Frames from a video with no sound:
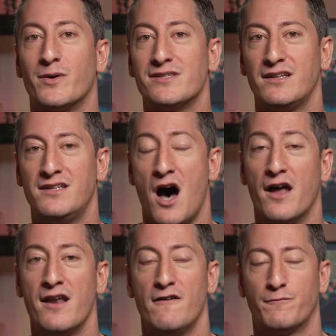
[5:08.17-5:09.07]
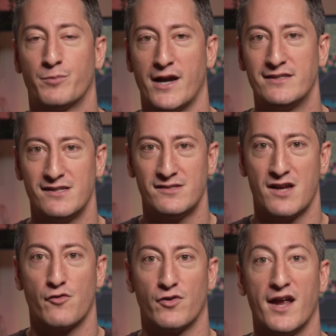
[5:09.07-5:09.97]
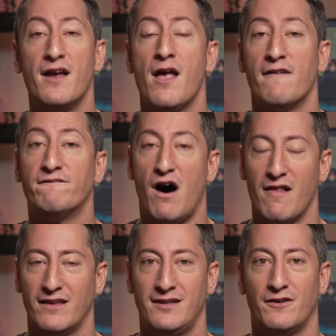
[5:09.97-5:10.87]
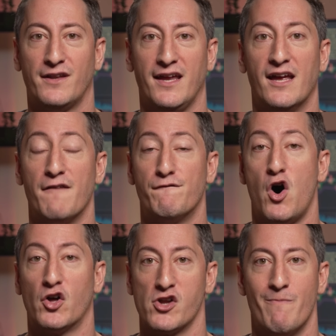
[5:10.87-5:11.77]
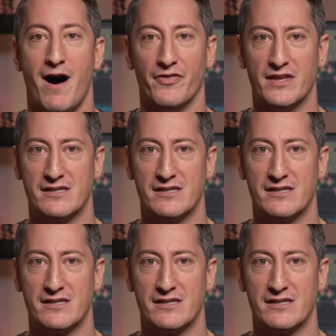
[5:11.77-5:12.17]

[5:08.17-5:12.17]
was a ton of price discovery, volatility, and volume on this